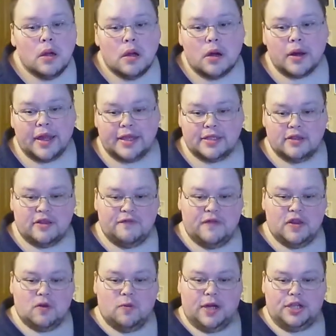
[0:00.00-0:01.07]
Okay, so the
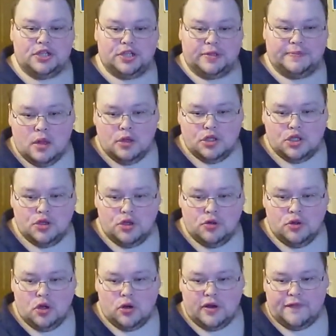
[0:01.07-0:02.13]
fifth question. Do you
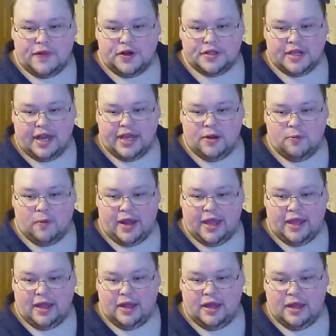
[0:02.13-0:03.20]
know if there's any
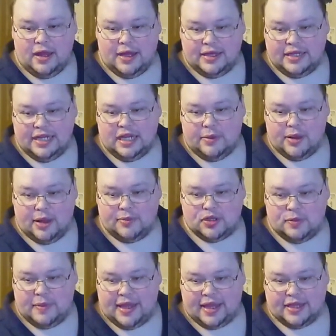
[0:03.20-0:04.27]
way in D W M
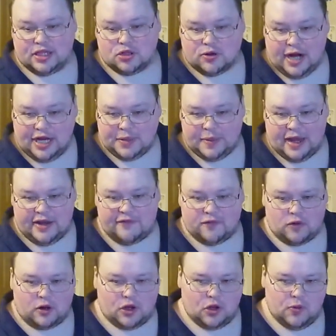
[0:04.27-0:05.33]
to make a scratchpad
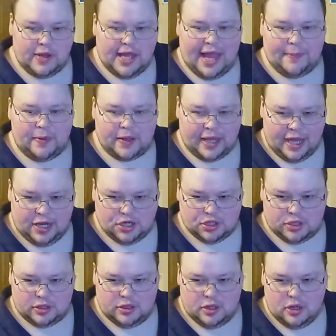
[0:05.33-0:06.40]
for a G U I
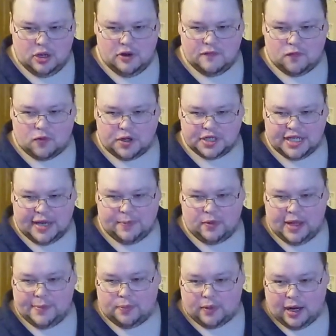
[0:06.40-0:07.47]
application, for example,
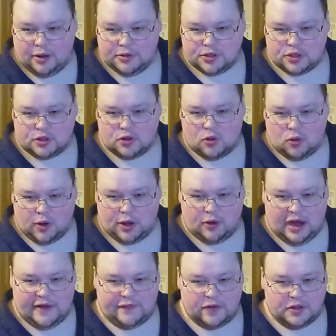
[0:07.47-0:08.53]
a browser or a
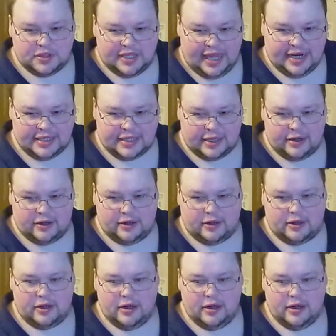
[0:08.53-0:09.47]
graphical text editor?